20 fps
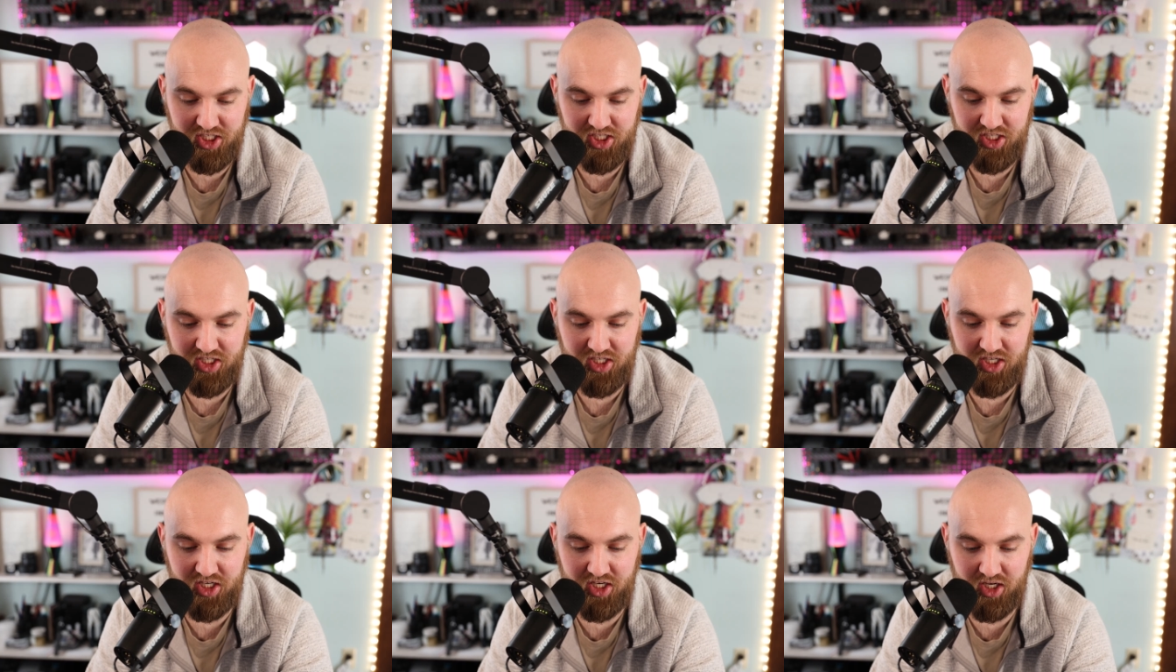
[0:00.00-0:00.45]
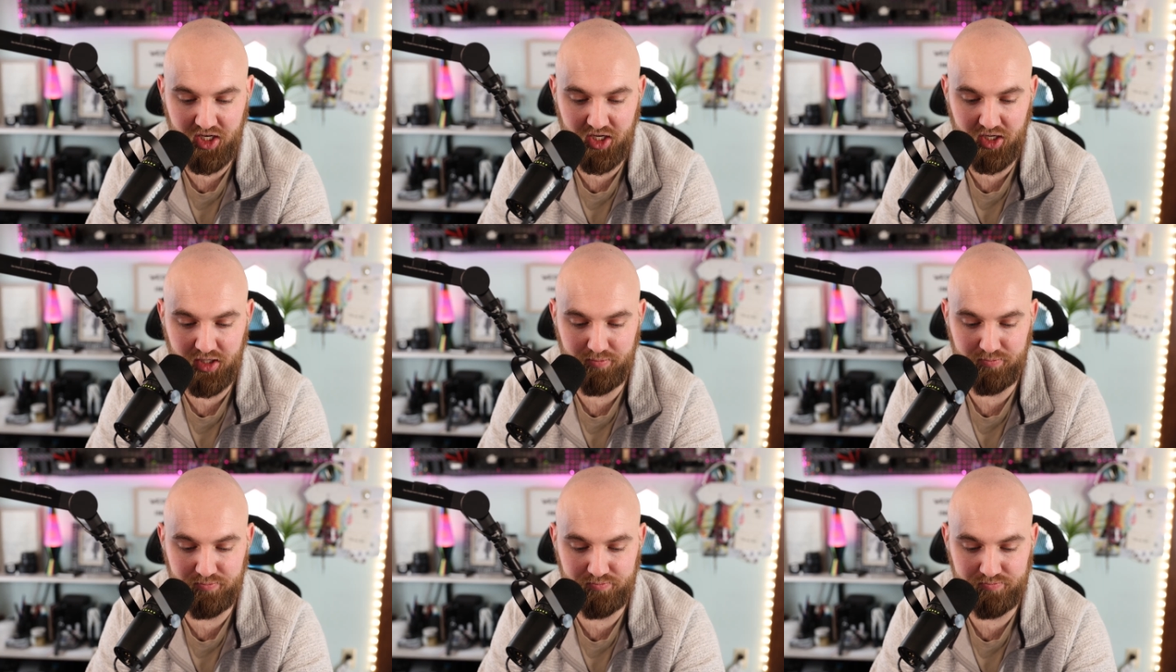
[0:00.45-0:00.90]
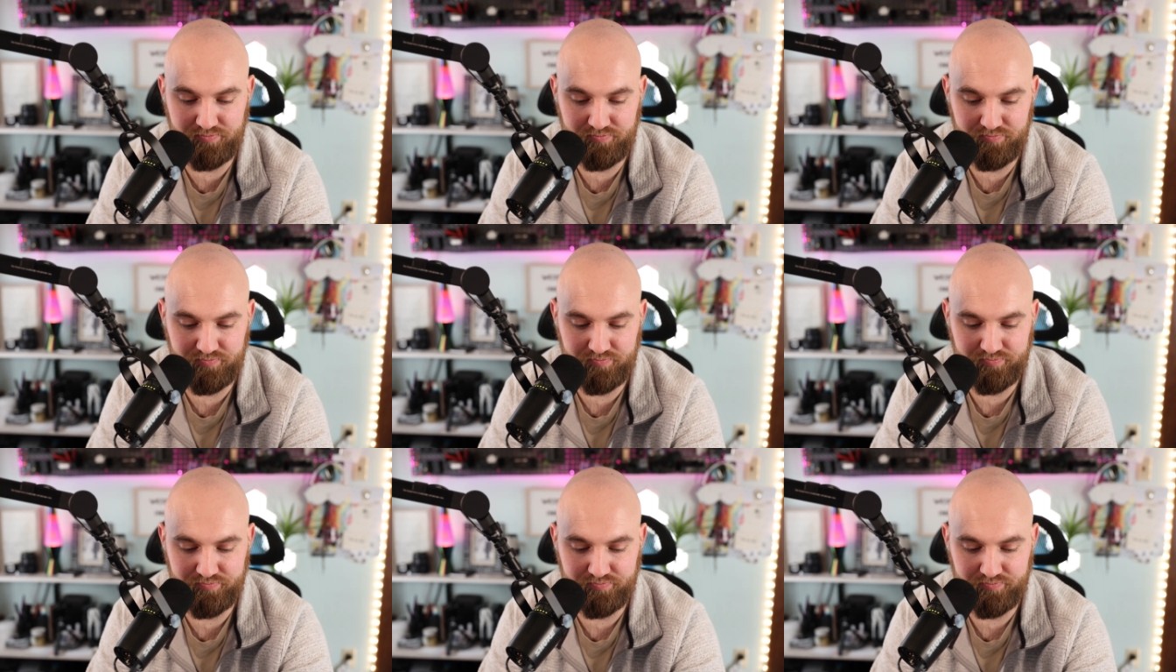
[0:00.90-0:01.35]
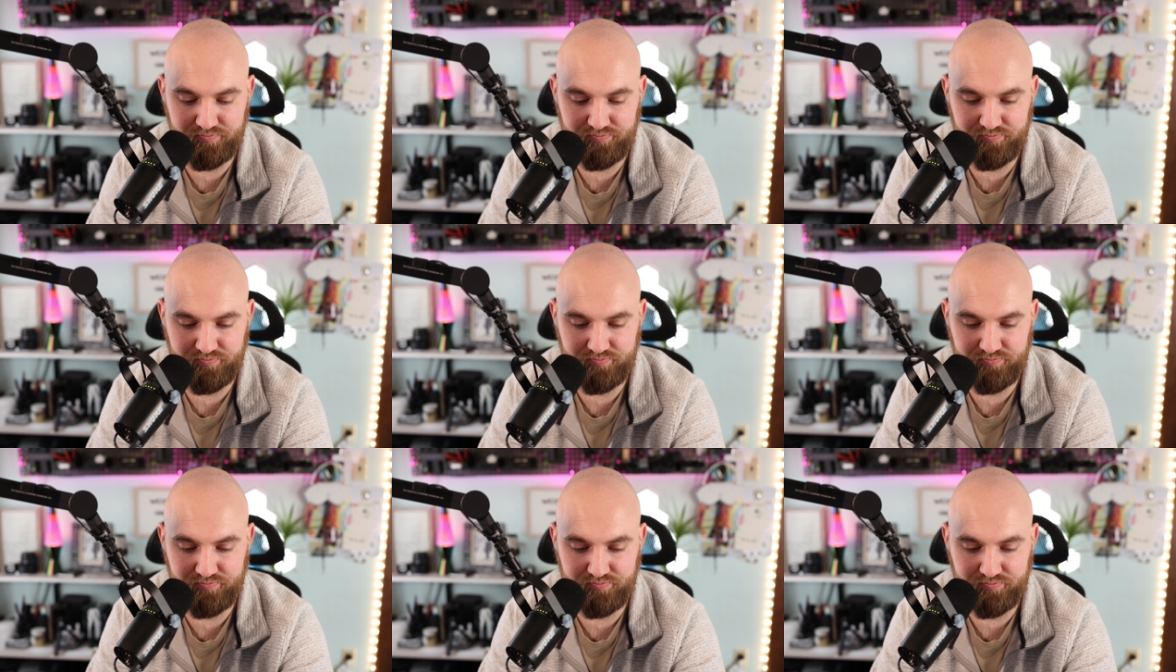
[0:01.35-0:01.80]
Um,
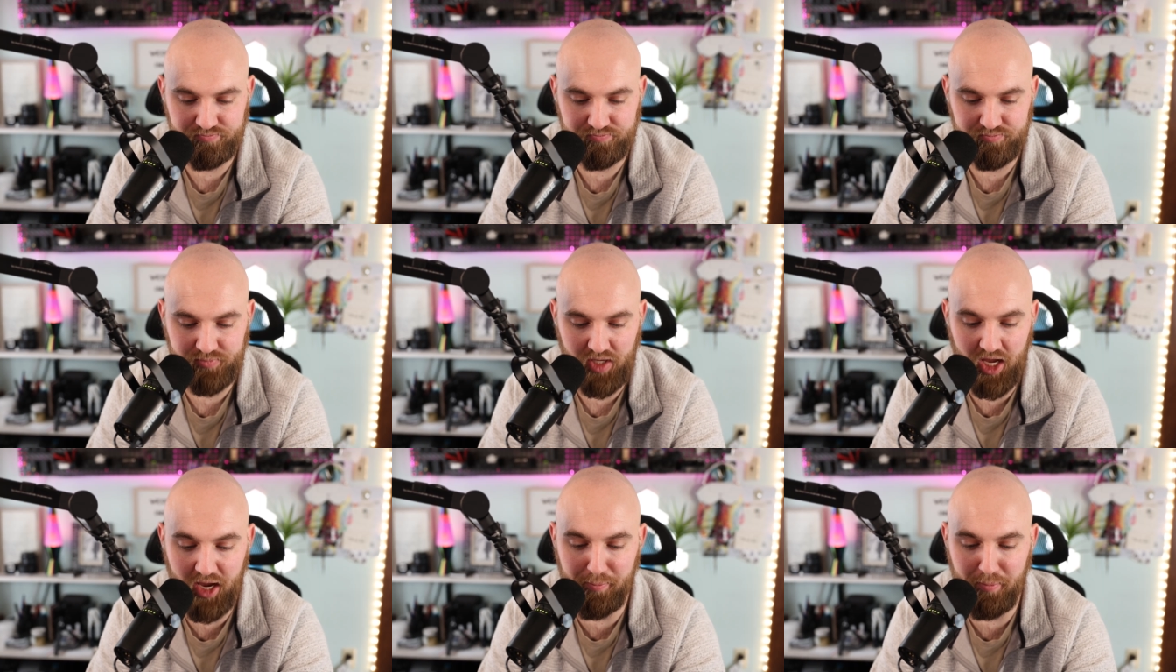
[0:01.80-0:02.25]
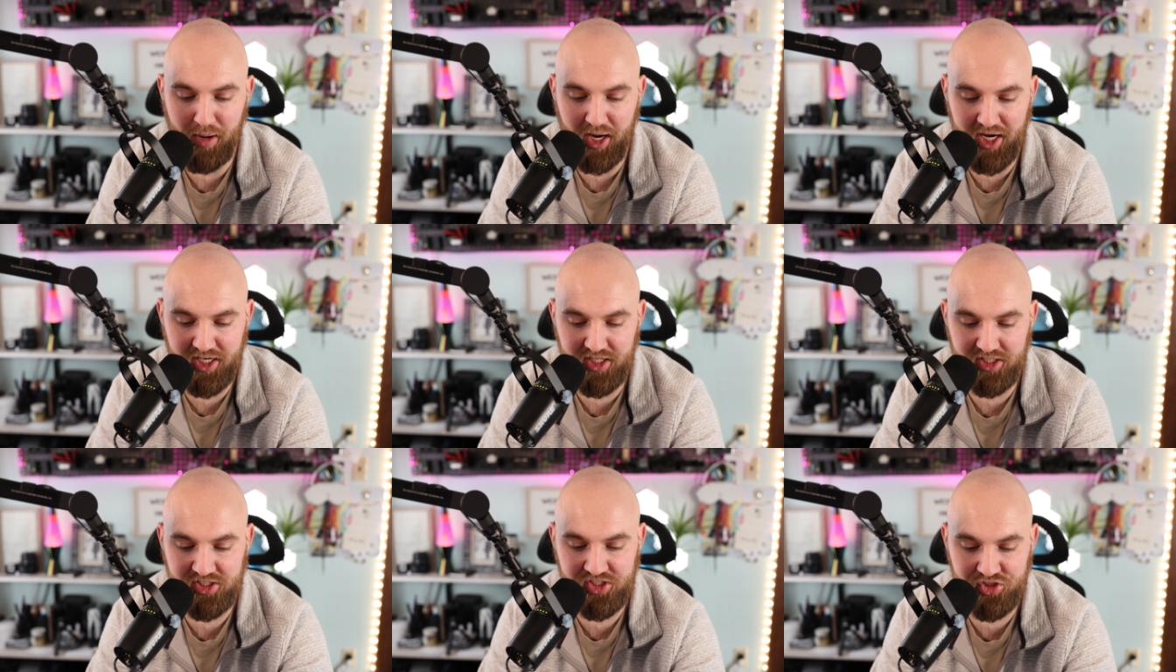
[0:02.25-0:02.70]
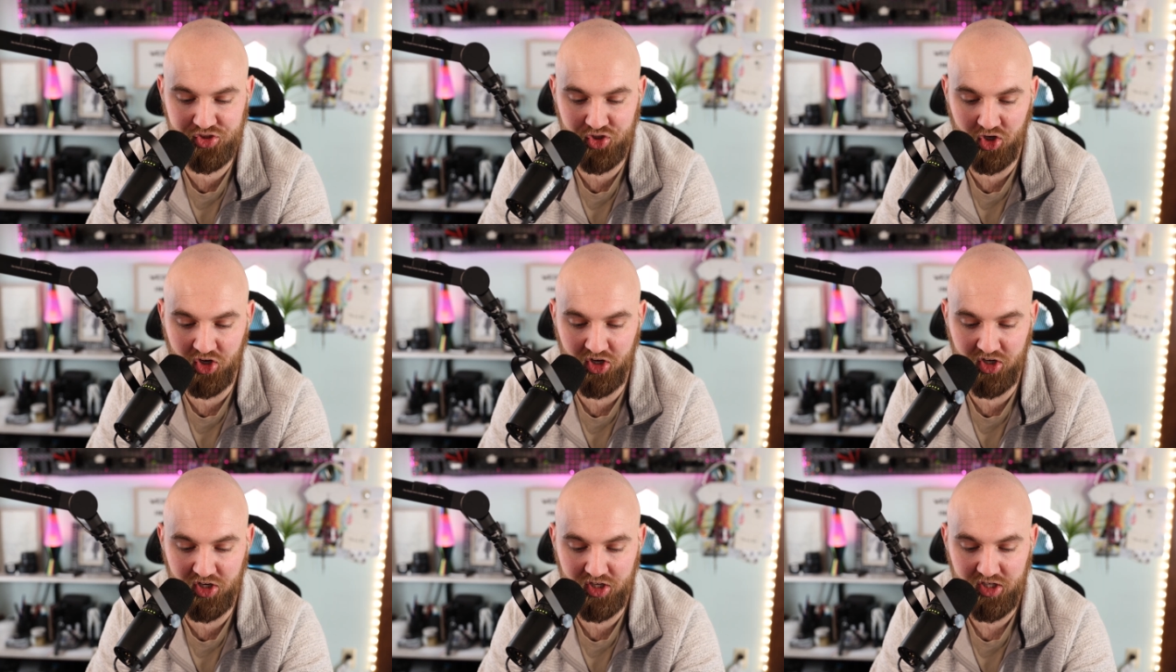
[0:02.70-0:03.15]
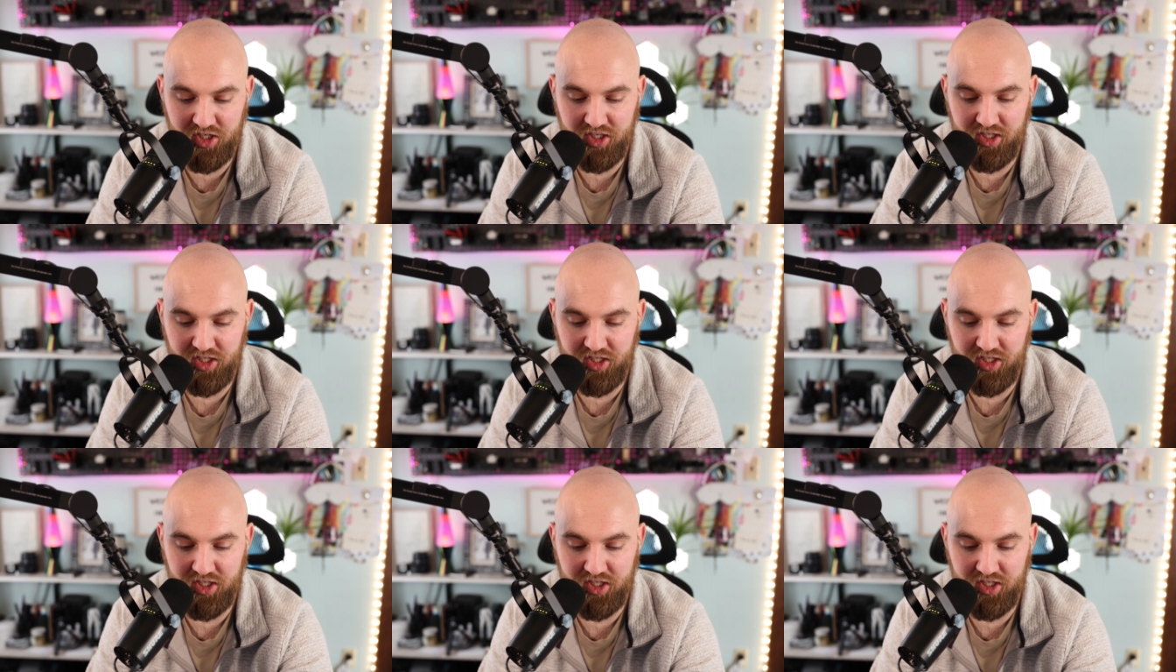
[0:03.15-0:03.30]
I might start